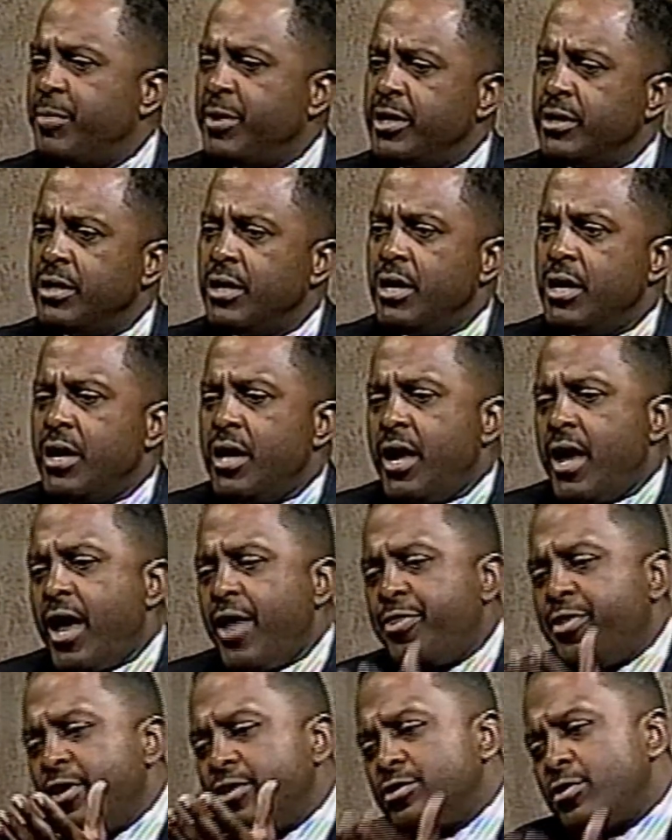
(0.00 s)
But I
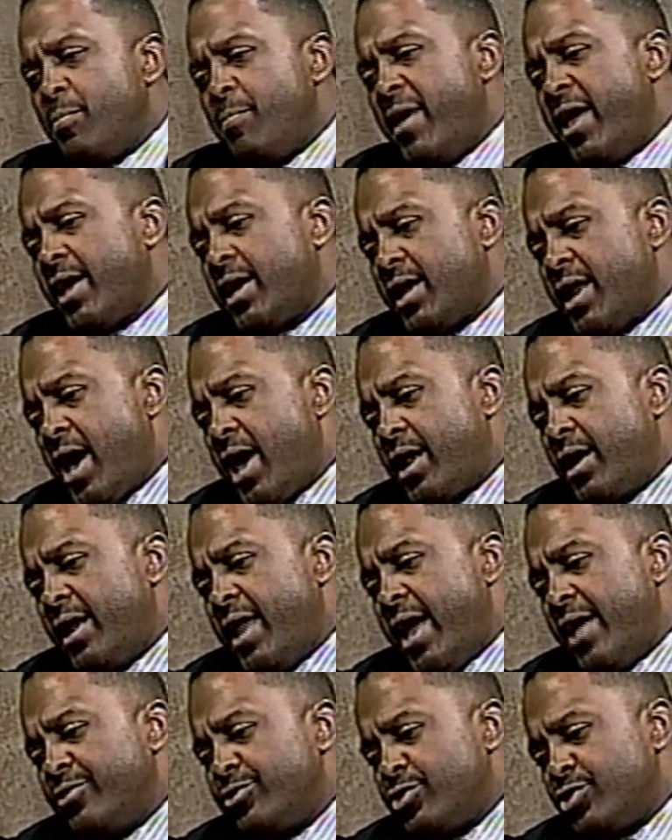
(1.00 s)
think to make it out of
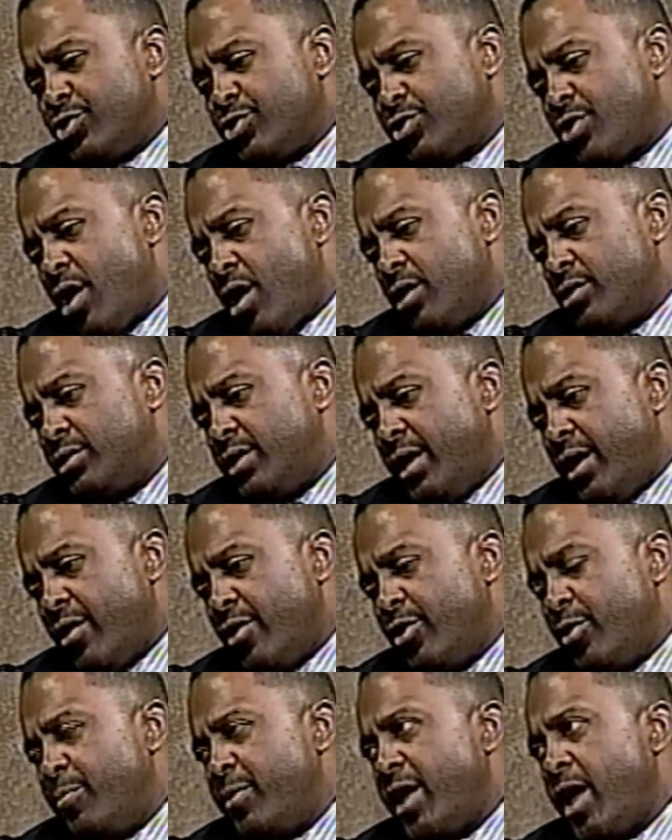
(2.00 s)
that and to start there
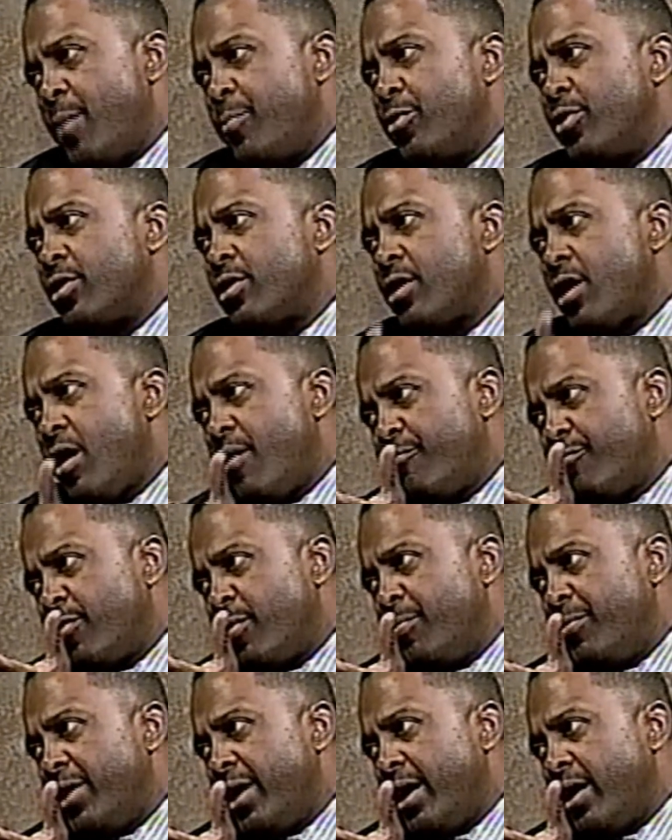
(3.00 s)
and to be able to come
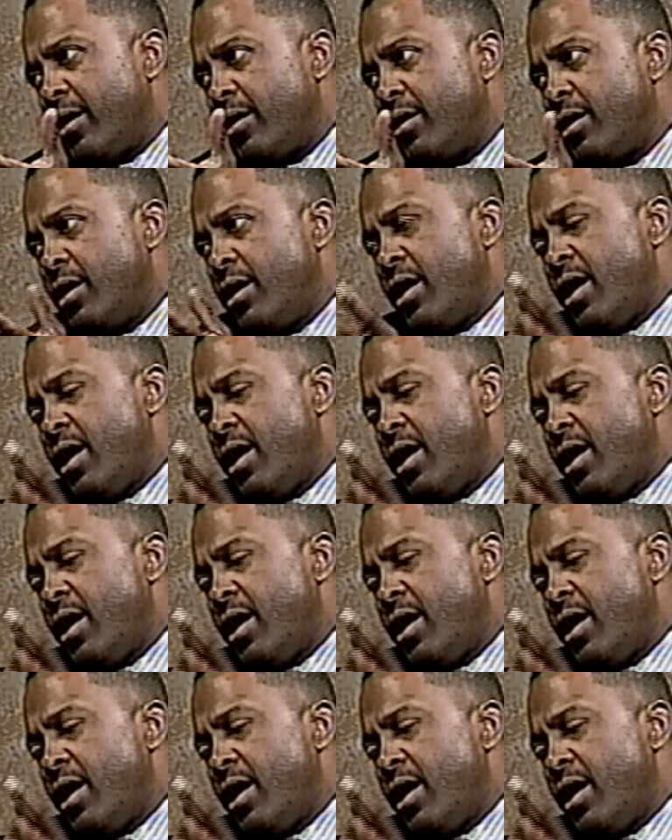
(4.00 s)
from there,